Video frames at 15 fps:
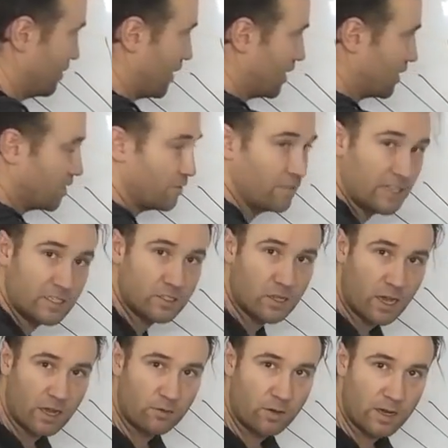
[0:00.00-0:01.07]
That's a V
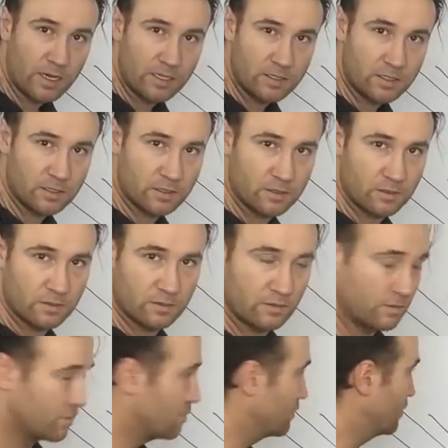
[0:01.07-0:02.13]
sideways.
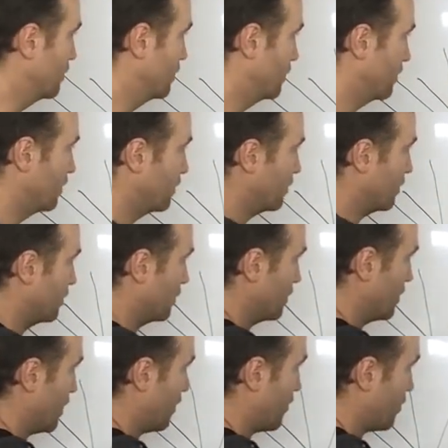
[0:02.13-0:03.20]

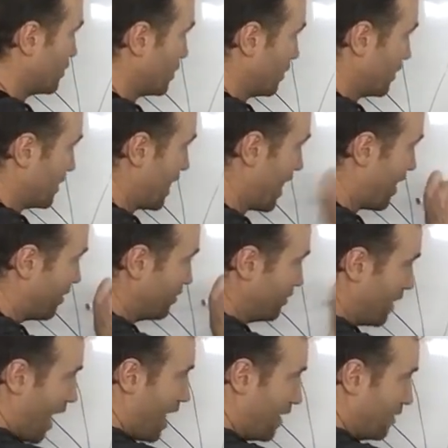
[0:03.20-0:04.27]
Now, if I was to look
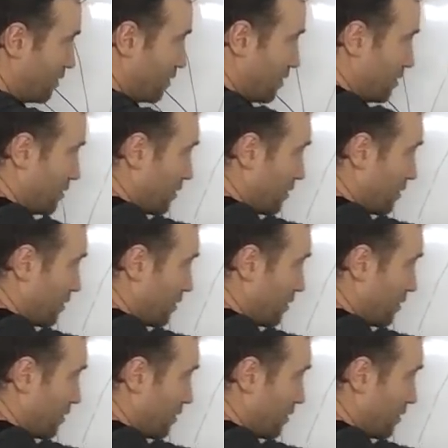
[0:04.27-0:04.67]
down at it,